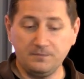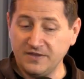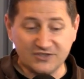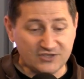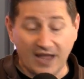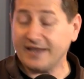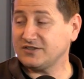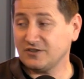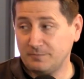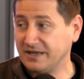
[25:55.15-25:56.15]
the
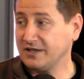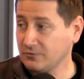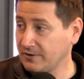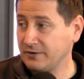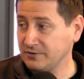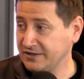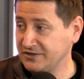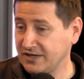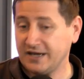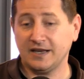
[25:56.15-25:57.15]
science of picking the right
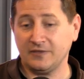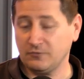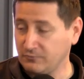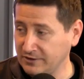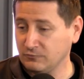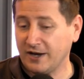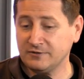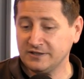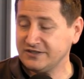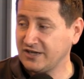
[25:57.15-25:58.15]
release date and the re
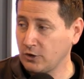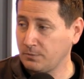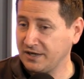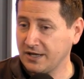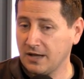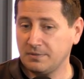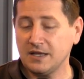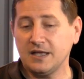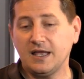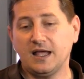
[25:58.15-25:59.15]
right release date opening up.
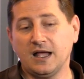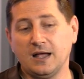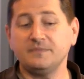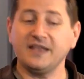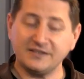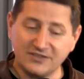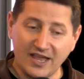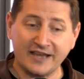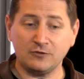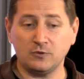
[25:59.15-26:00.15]
Um, then
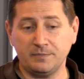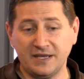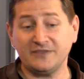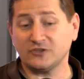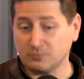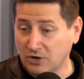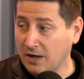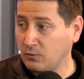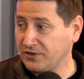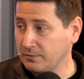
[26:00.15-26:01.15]
second would be there's a
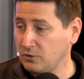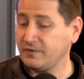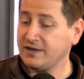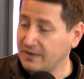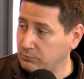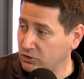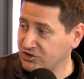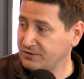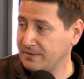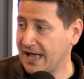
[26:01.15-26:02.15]
problem with our movie and they
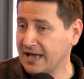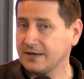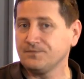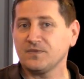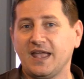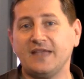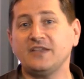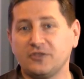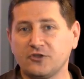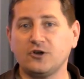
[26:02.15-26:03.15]
push it back. And
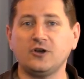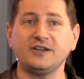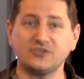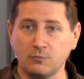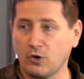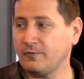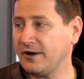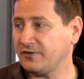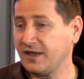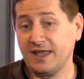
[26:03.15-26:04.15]
then third is the more
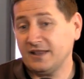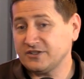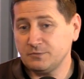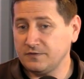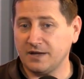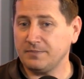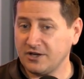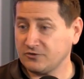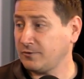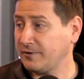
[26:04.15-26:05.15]
rare thing. Hey, let's move it up
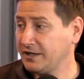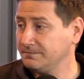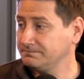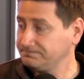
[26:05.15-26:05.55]
because we're ready. Okay.